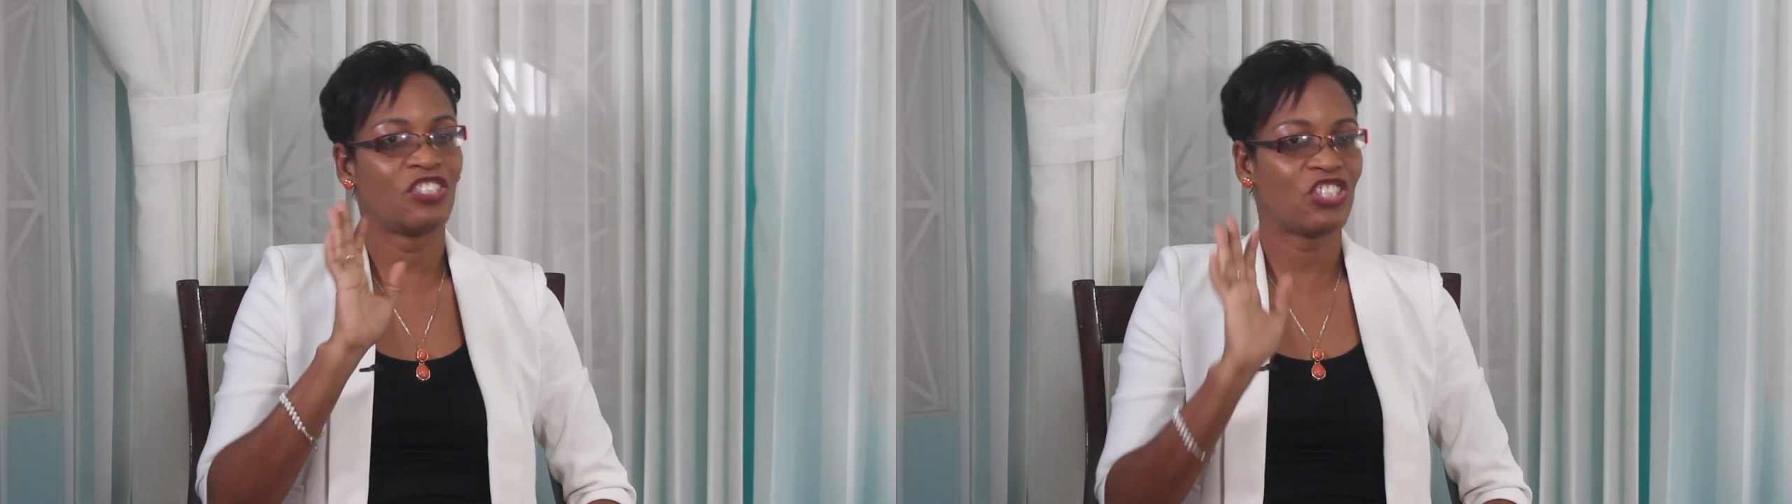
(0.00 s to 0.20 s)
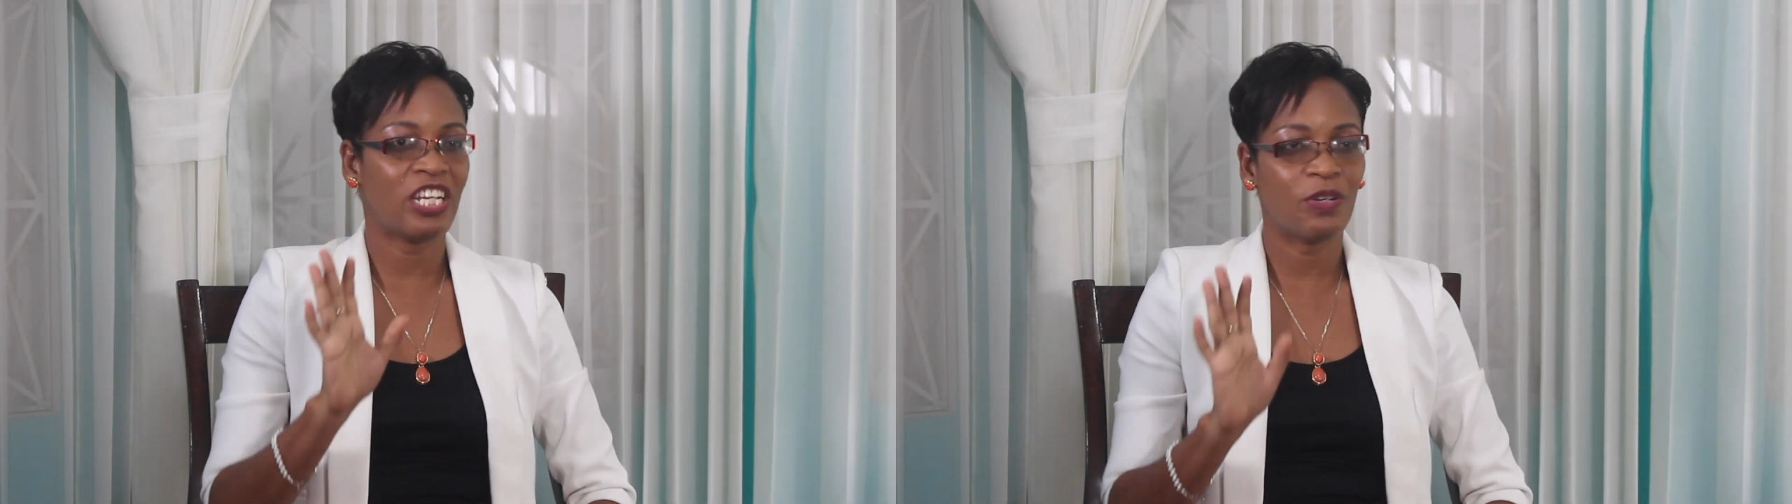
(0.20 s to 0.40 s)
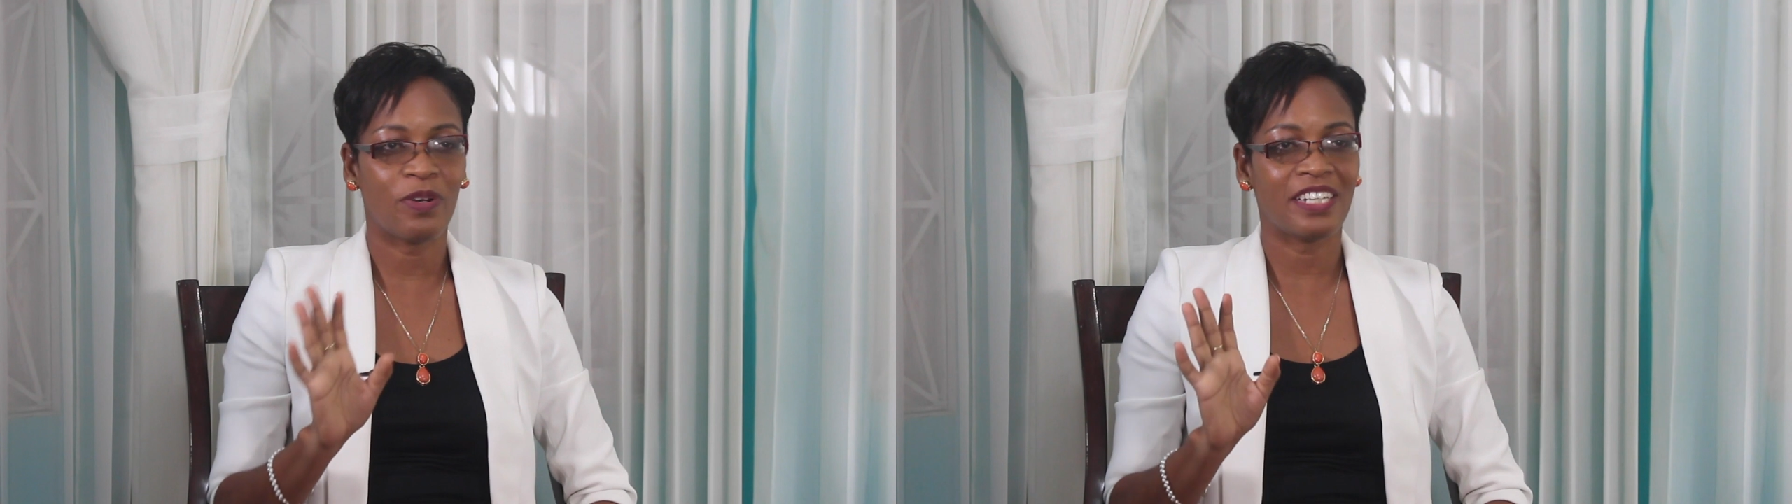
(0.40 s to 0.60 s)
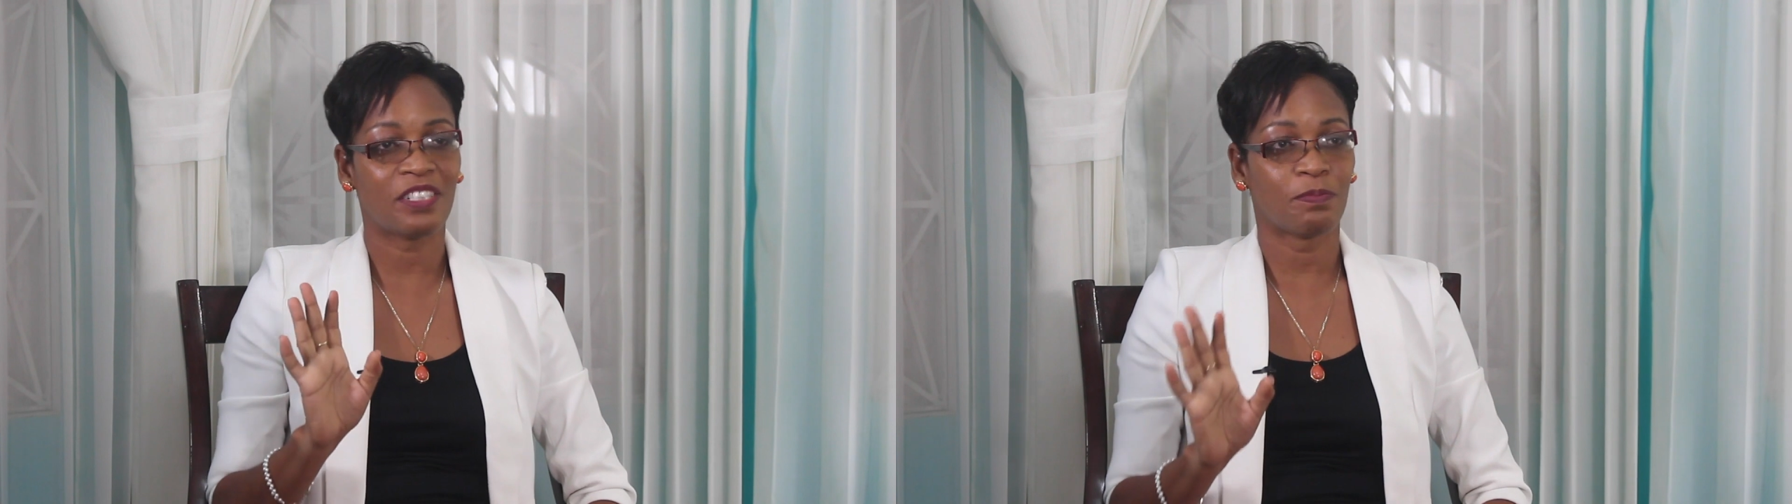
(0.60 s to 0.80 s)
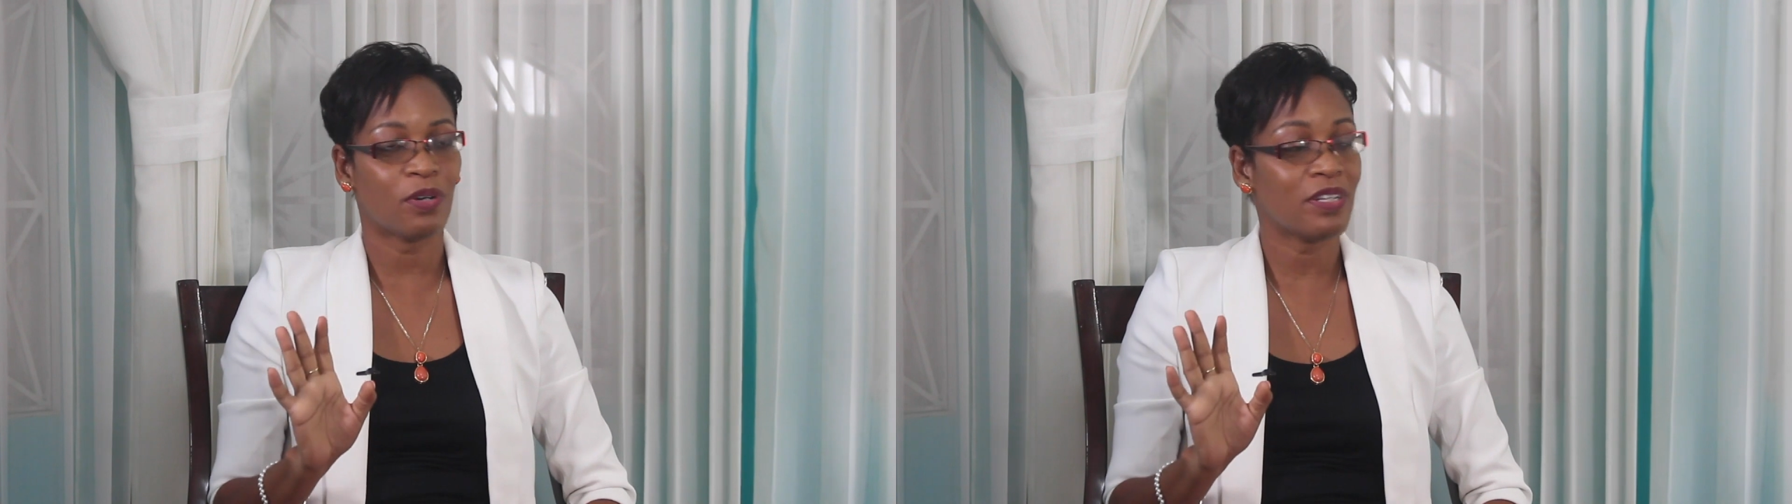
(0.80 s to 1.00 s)

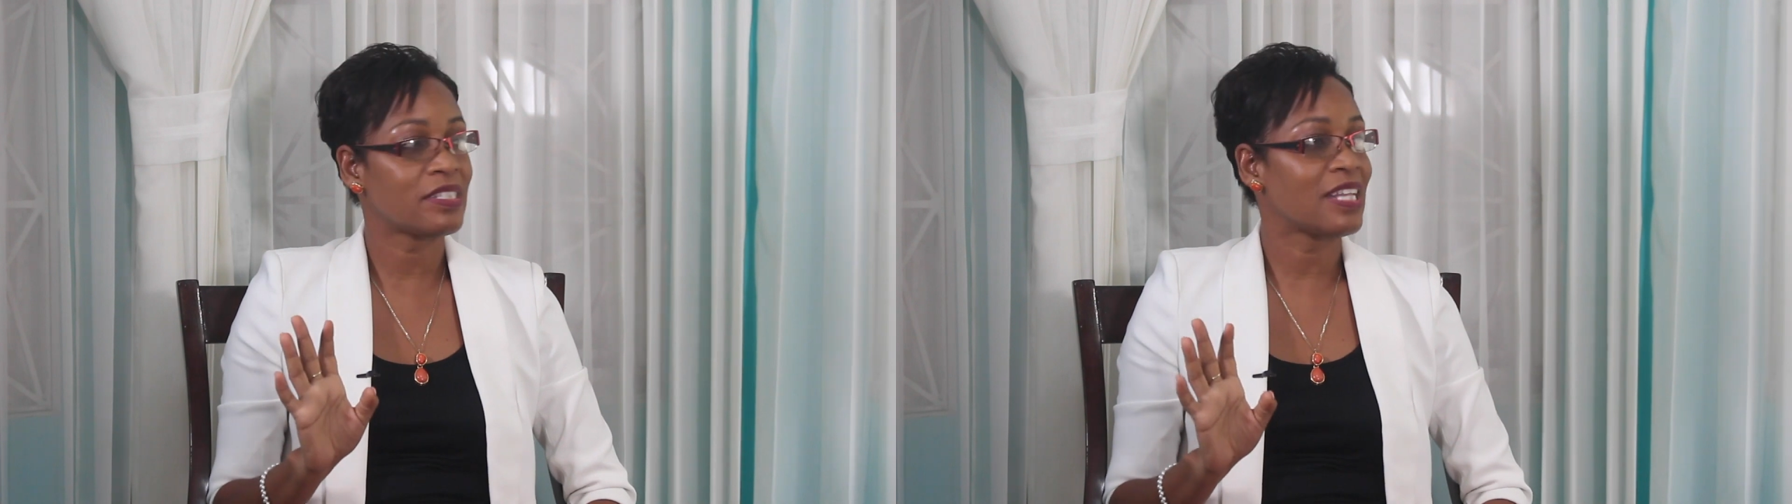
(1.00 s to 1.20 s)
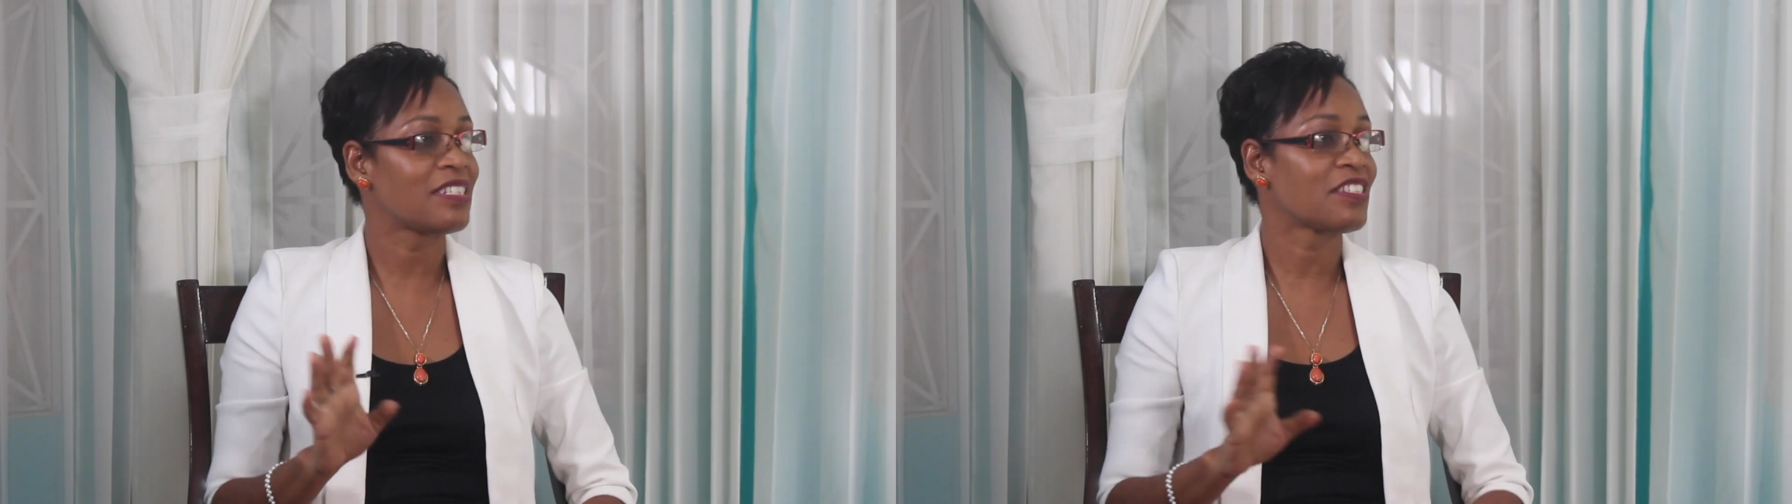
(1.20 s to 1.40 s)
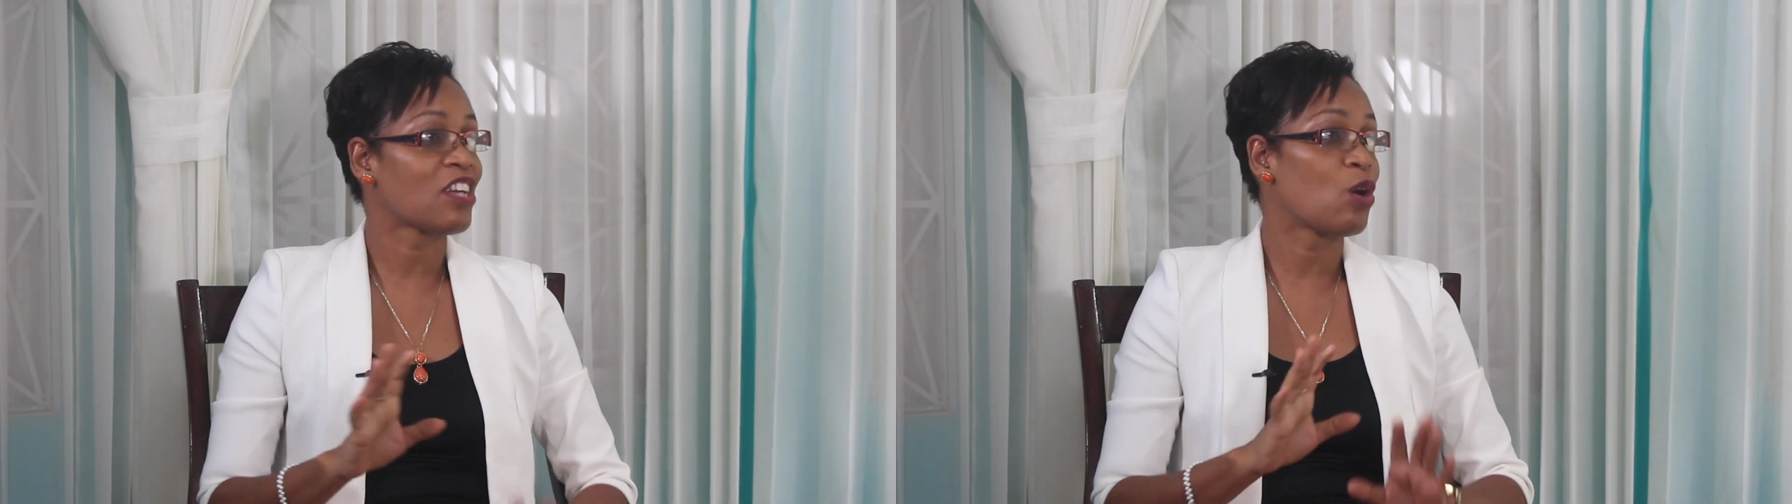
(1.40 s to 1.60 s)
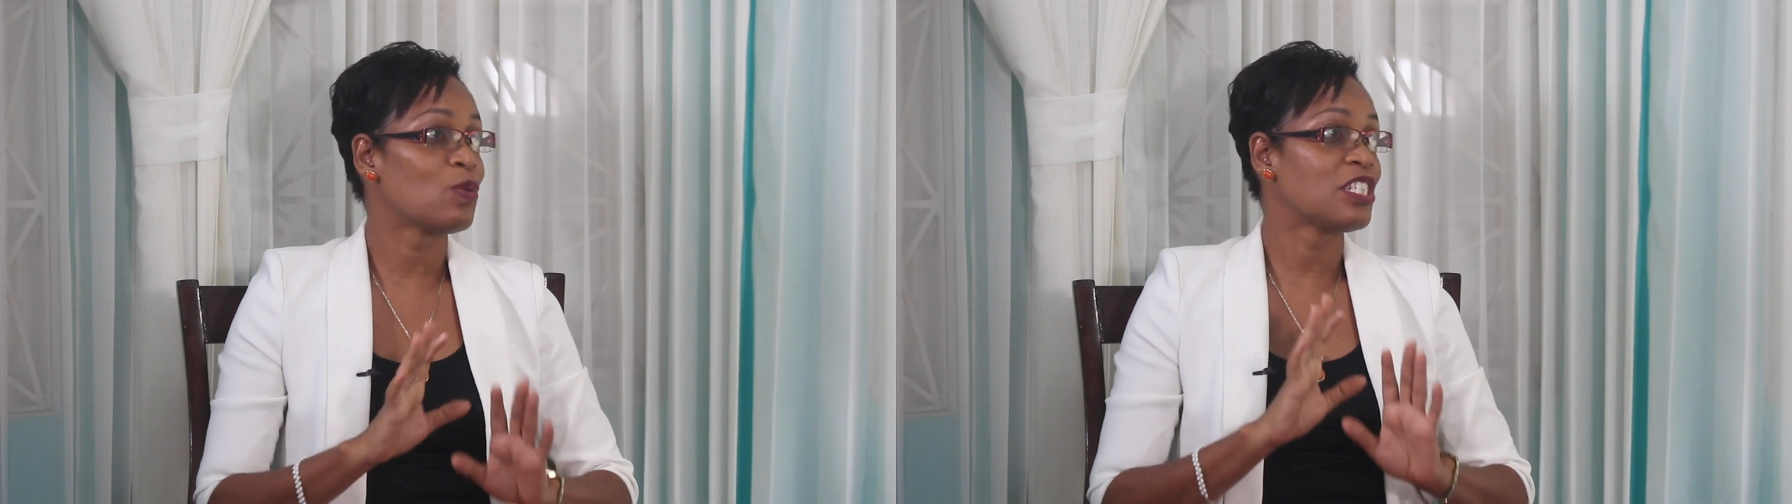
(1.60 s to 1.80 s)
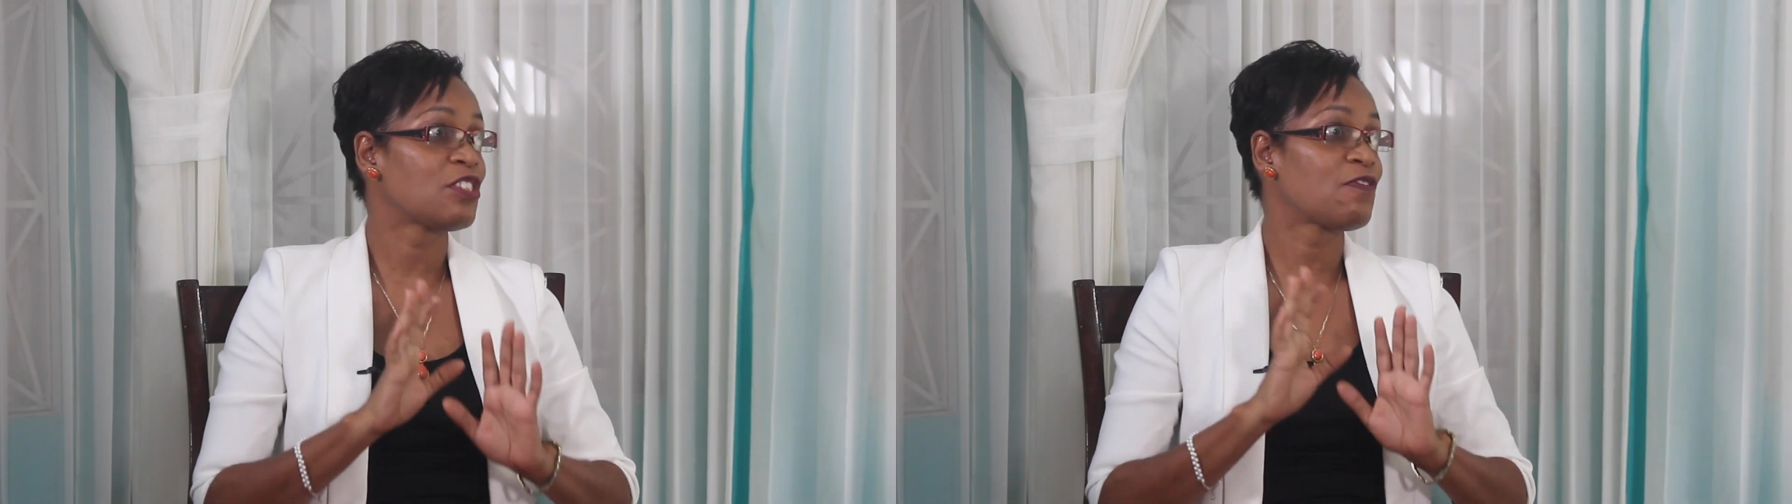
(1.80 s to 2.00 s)
JOS bus that is
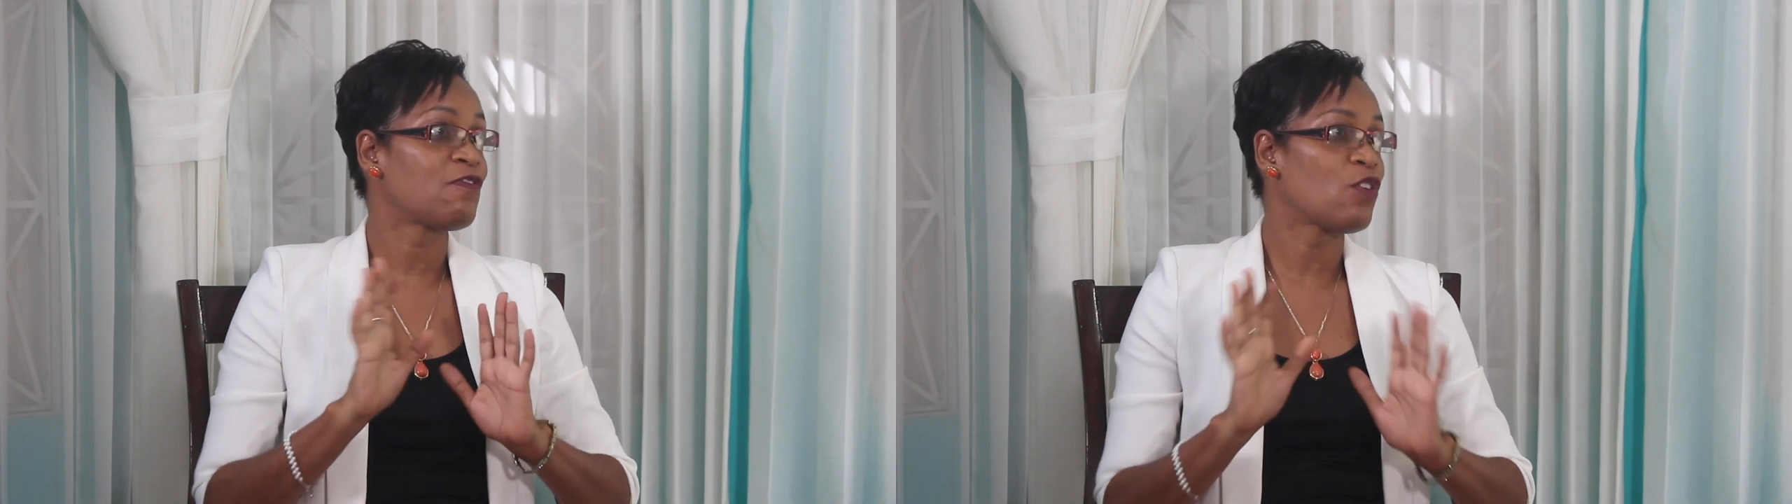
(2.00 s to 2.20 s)
always